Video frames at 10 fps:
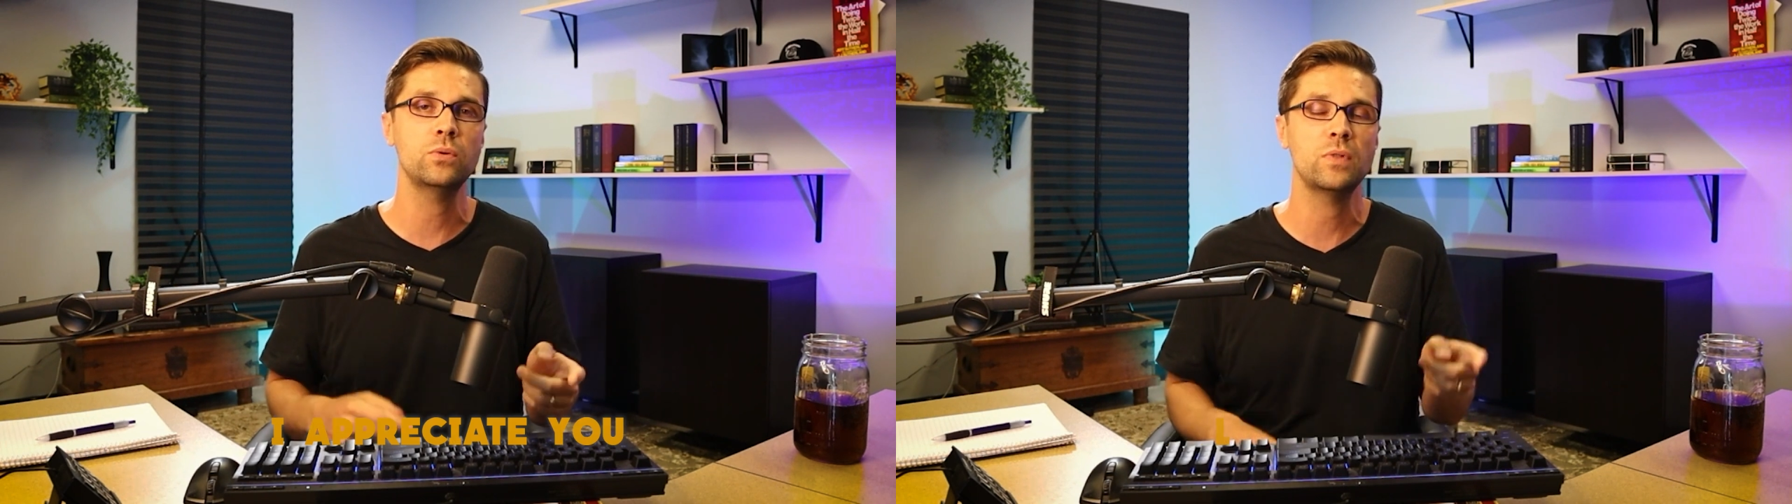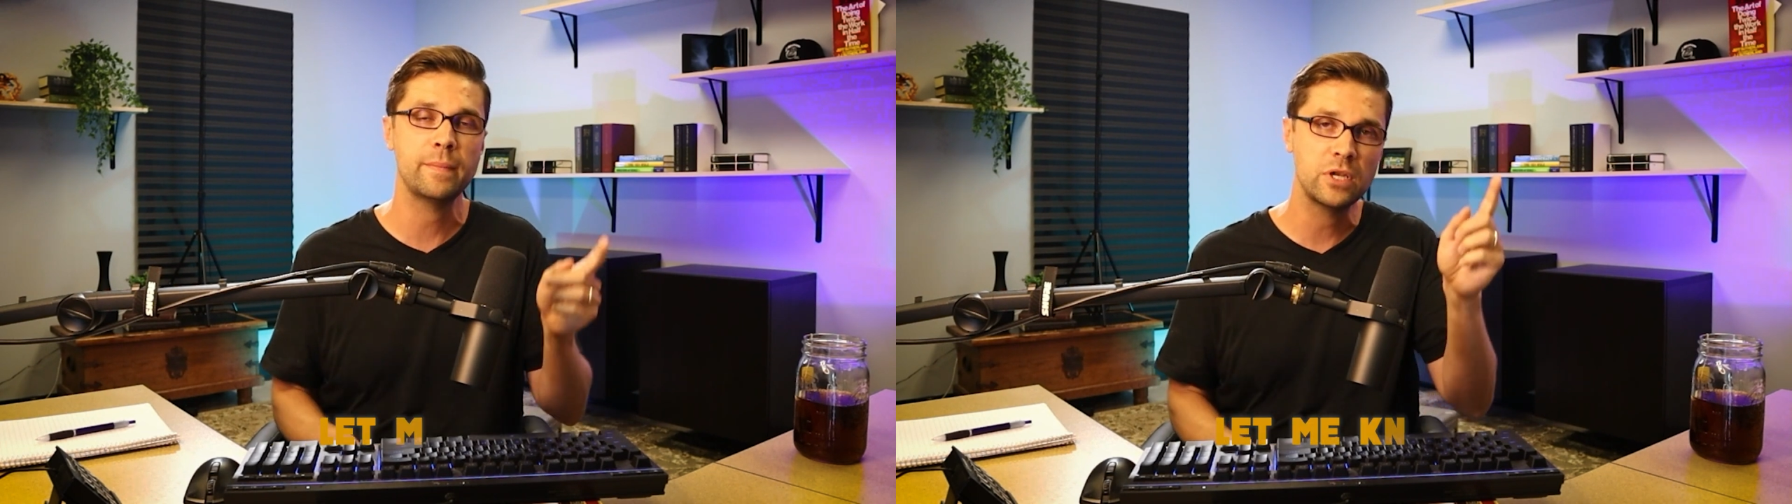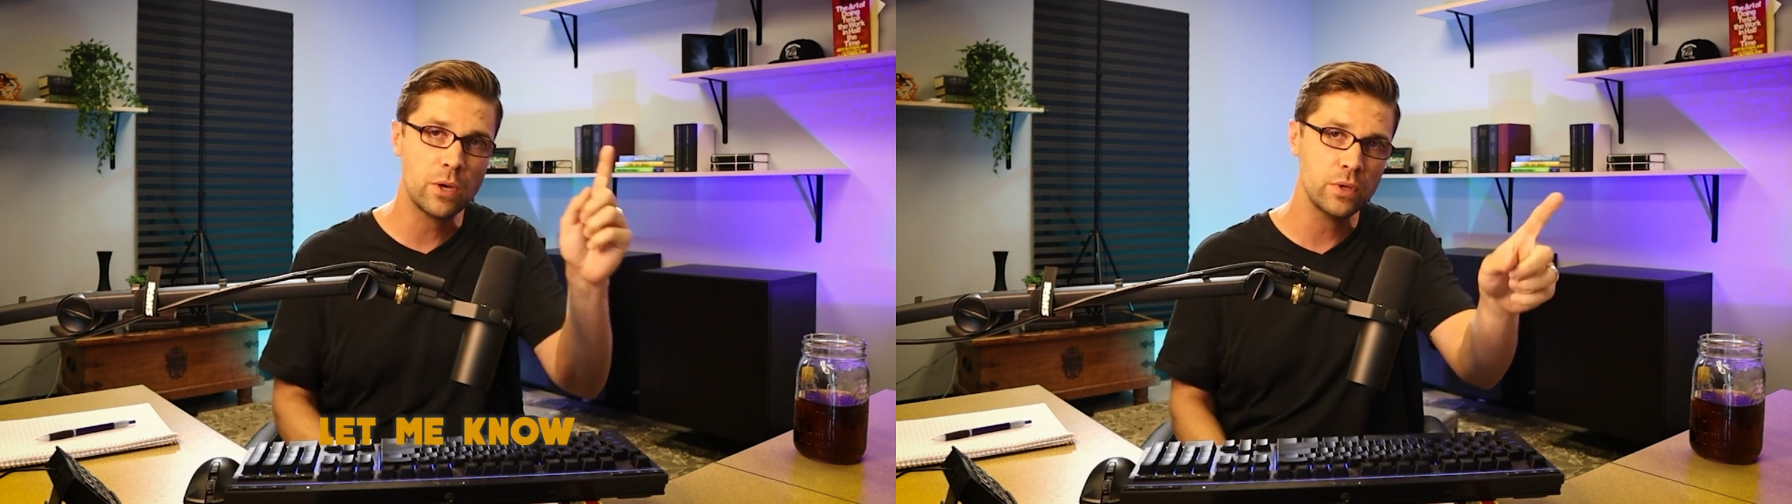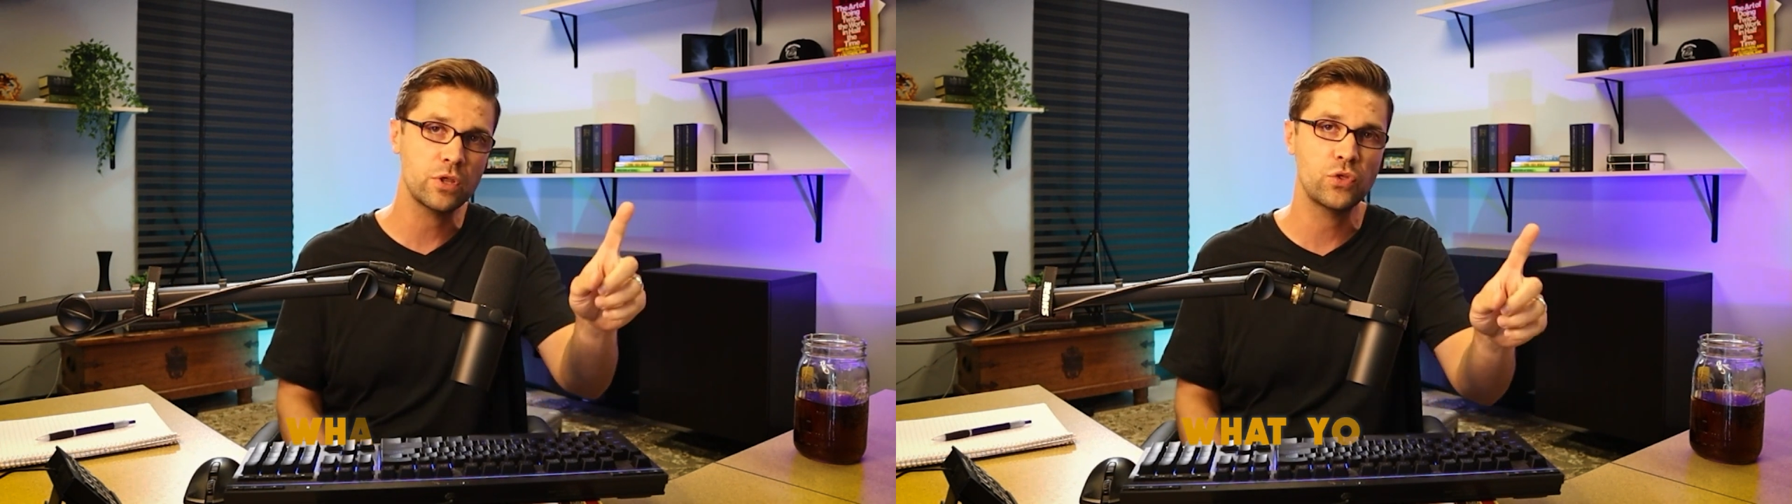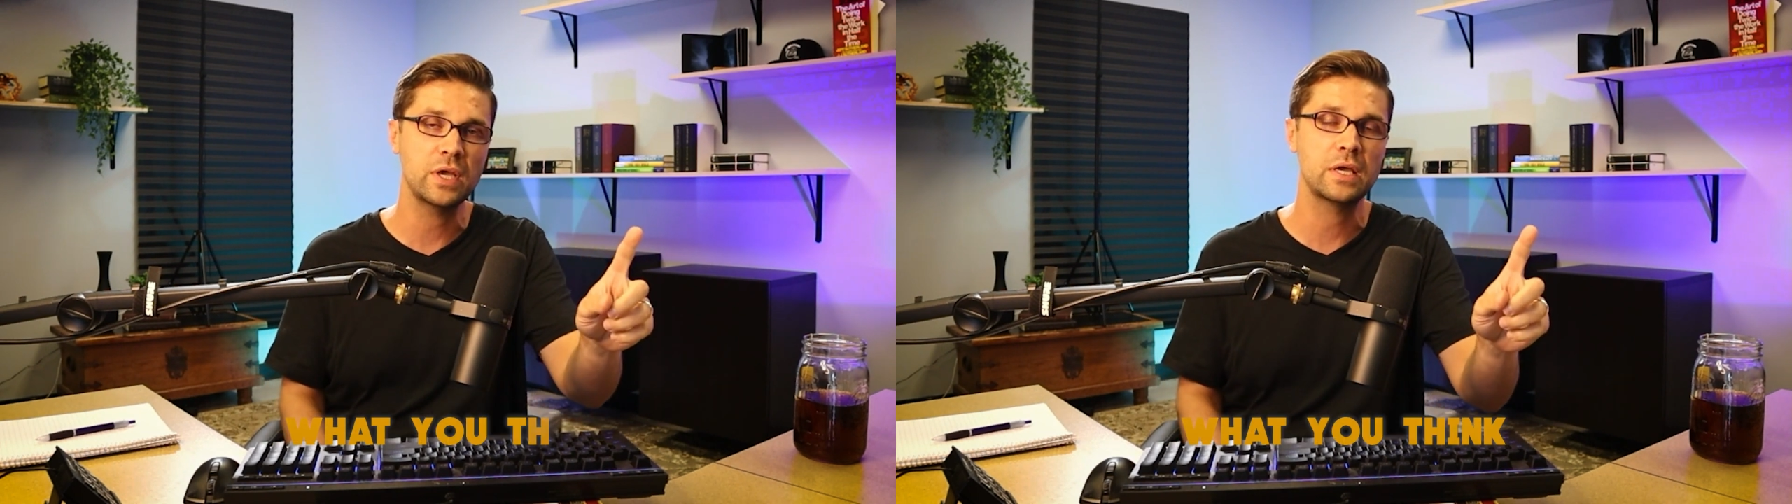Let me know what you
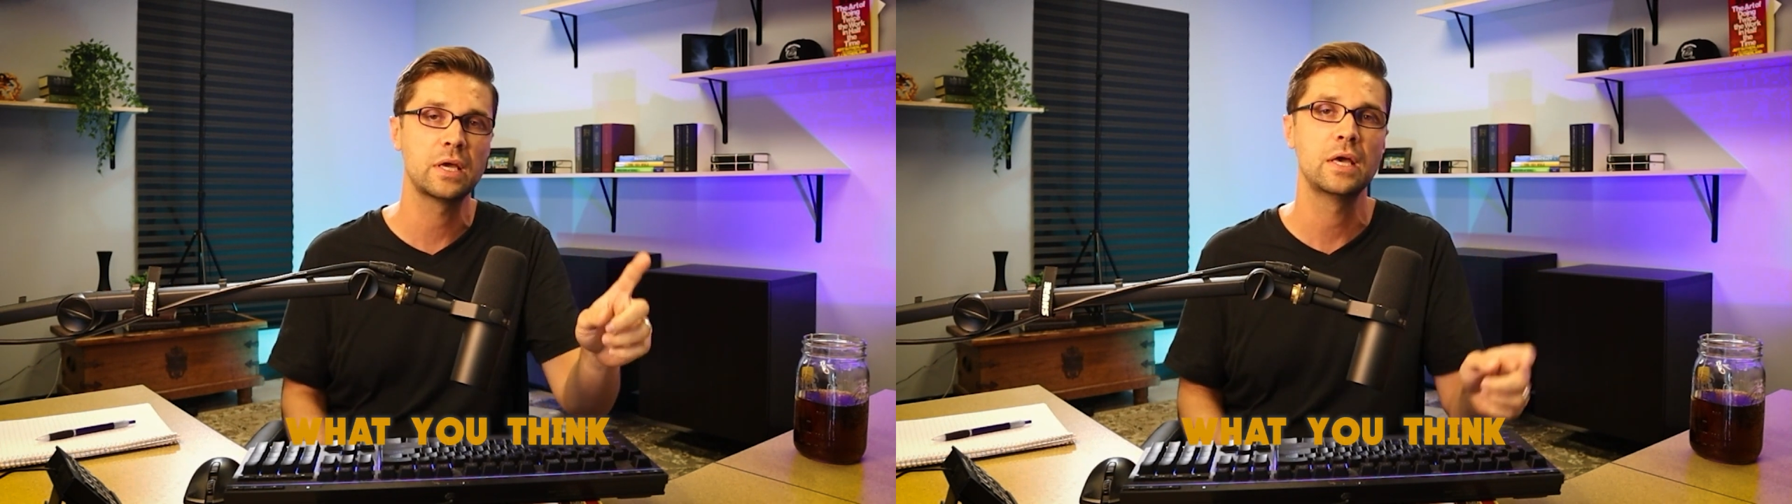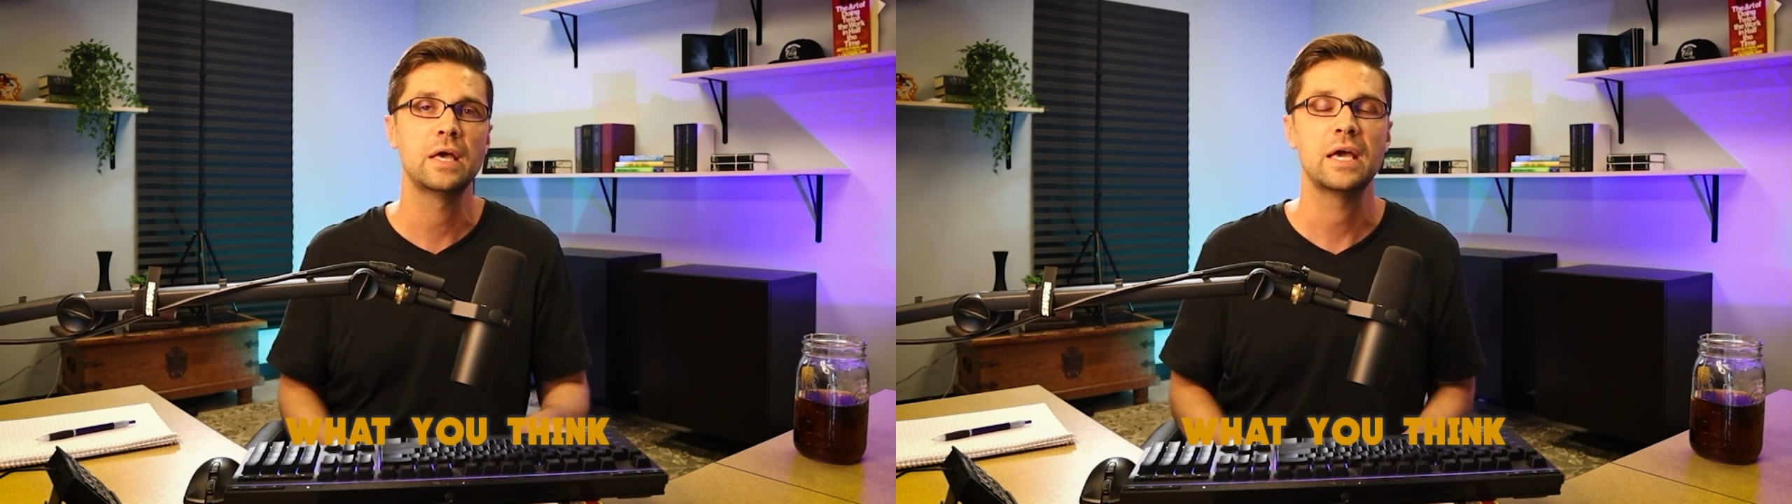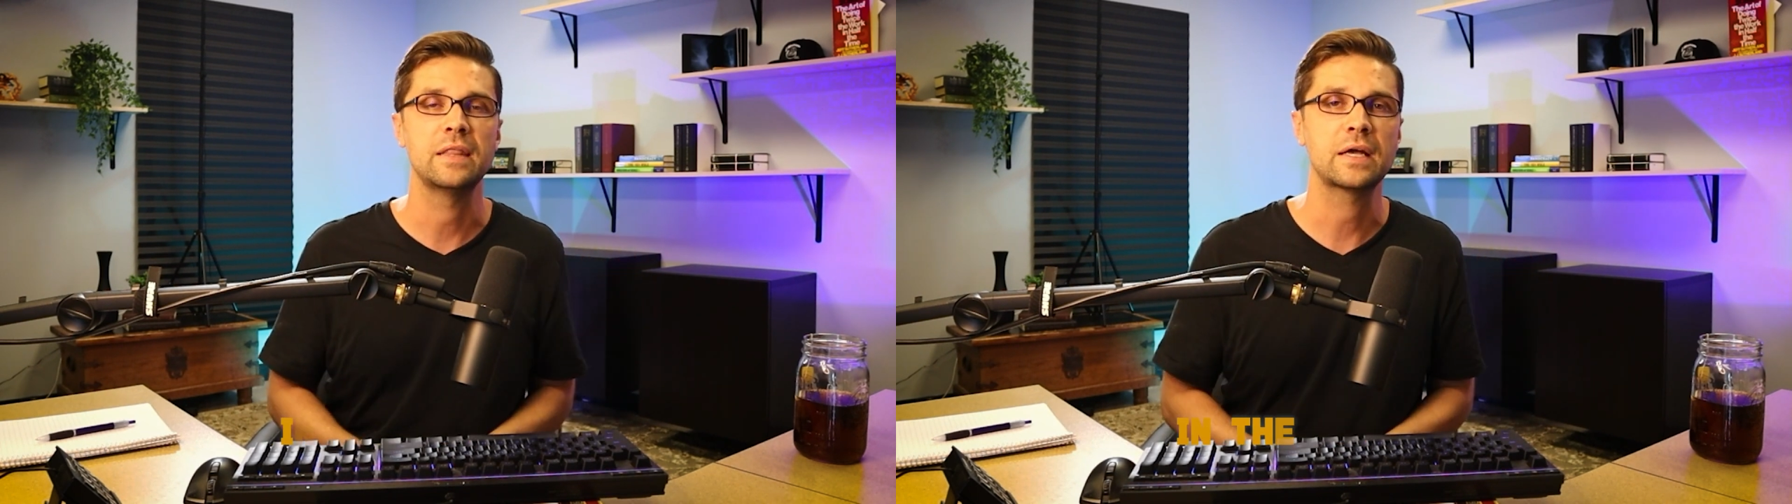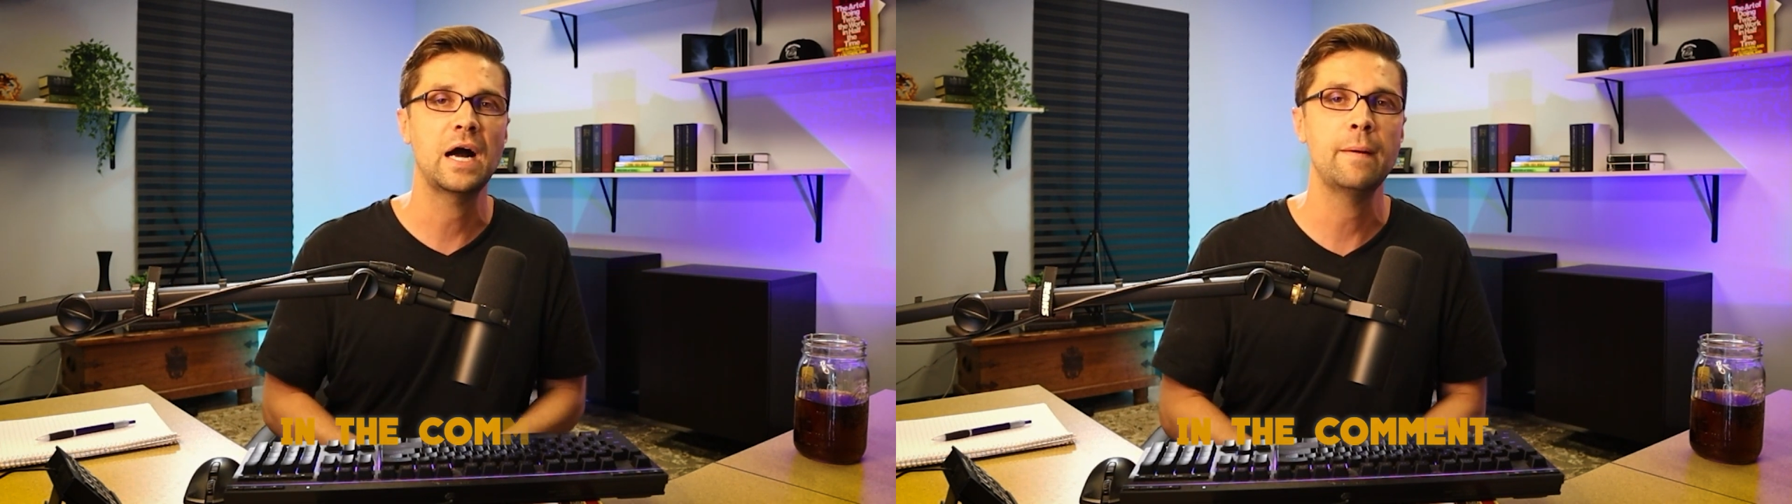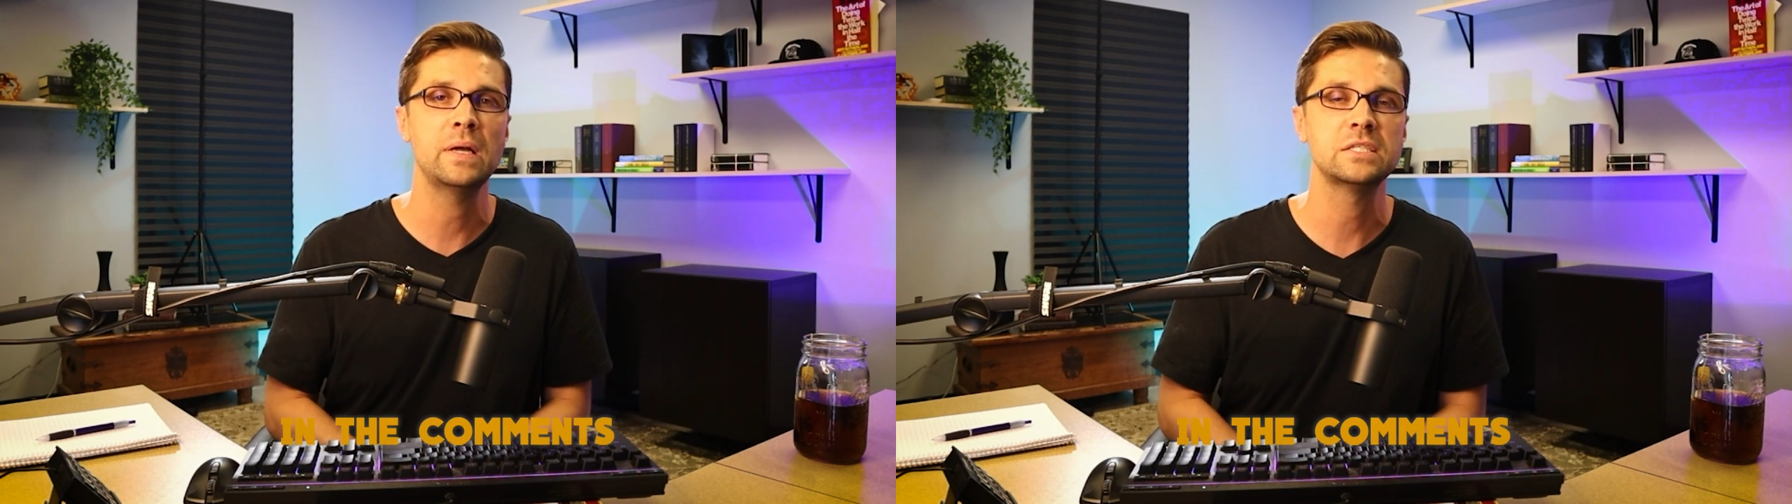think in the
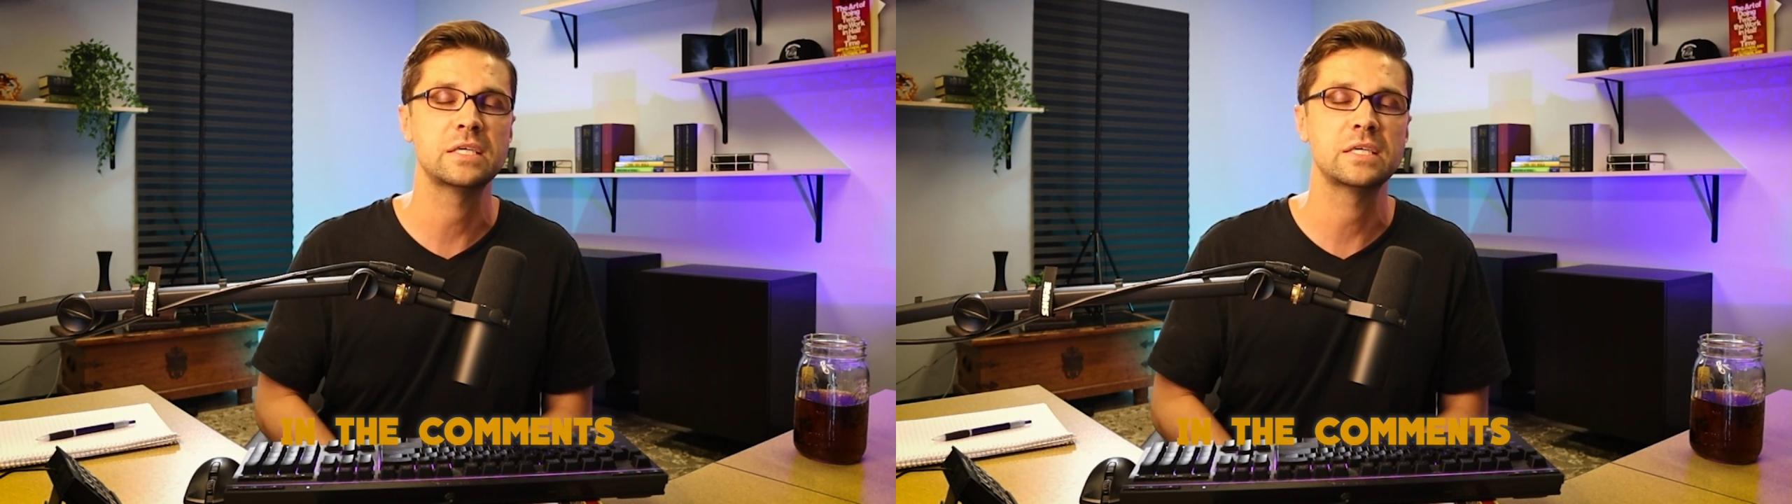comments,